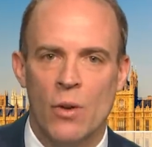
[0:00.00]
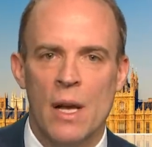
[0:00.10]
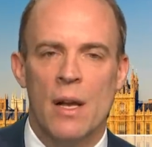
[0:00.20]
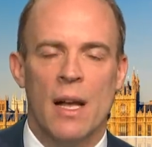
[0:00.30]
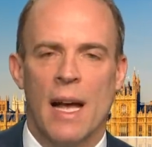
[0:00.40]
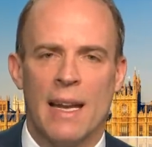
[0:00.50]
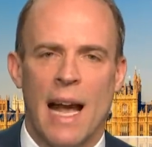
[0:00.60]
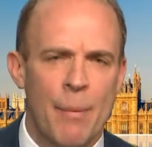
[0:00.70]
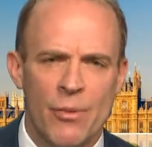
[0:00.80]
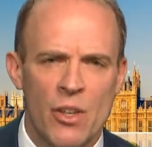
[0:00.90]
Or, uh, and
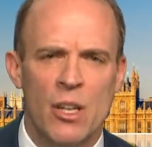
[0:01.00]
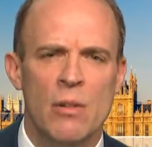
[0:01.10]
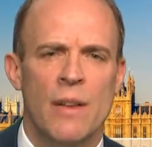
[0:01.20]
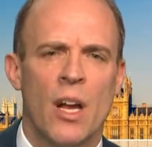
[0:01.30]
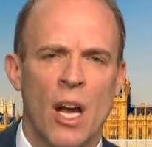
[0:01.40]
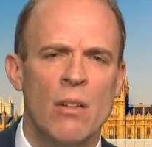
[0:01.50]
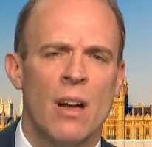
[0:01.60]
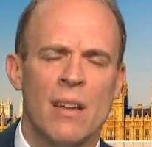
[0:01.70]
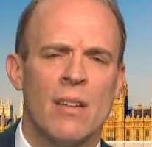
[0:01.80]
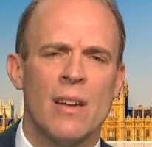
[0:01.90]
absolutely, the code
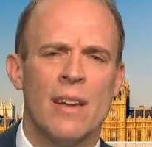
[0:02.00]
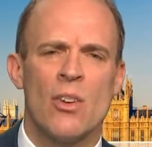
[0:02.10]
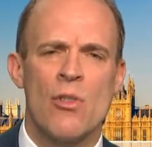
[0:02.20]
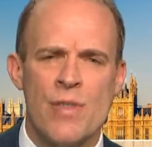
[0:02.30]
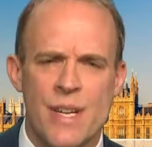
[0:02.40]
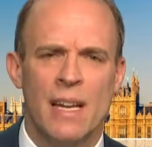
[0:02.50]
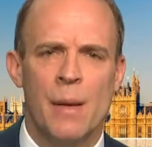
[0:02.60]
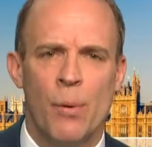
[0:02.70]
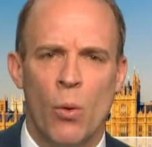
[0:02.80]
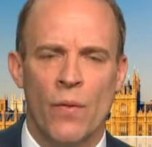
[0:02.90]
of conduct is critically
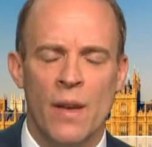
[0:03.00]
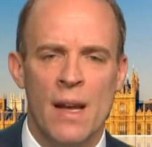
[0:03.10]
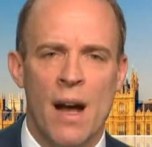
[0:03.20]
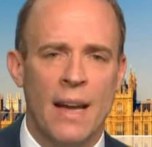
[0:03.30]
important.